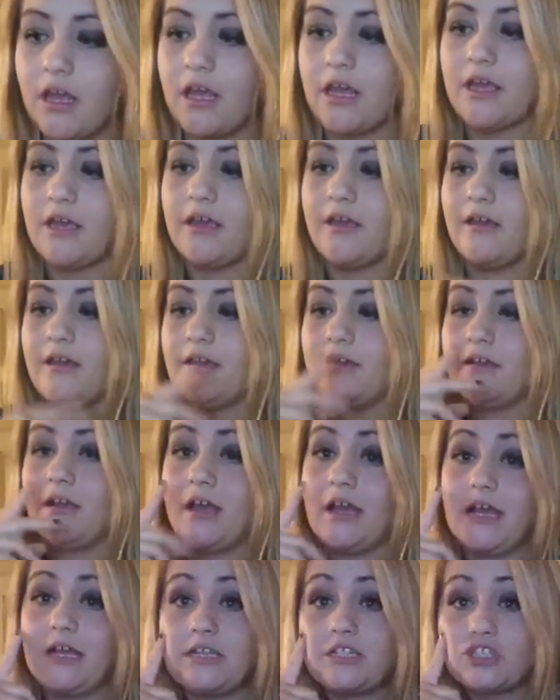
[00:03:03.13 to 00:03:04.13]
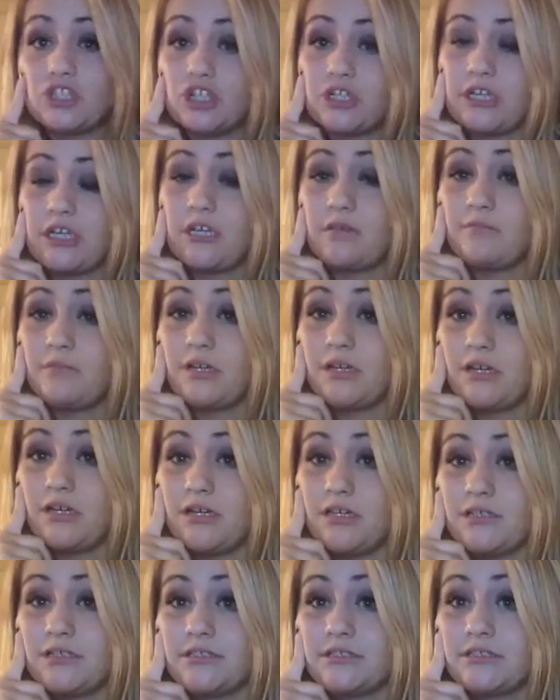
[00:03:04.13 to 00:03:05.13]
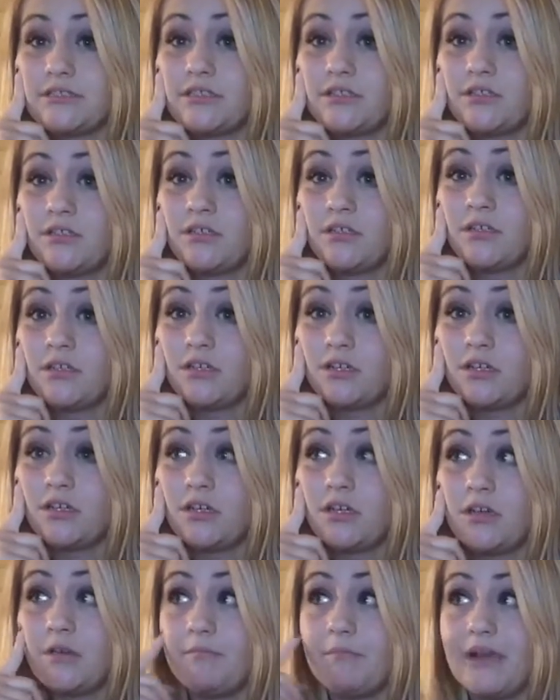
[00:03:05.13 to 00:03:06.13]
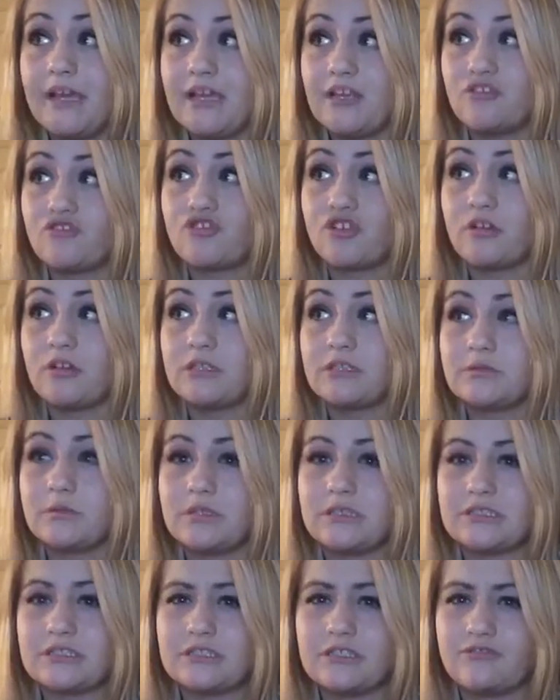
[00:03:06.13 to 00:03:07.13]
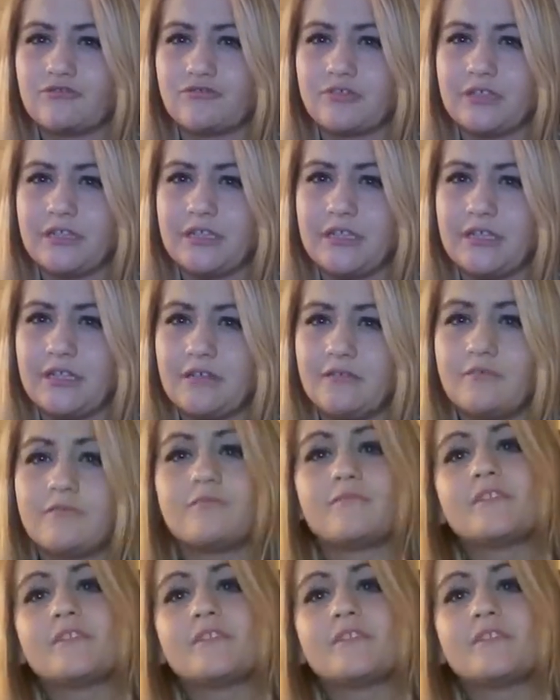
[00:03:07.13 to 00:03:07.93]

and I took it because my insurance wasn't really.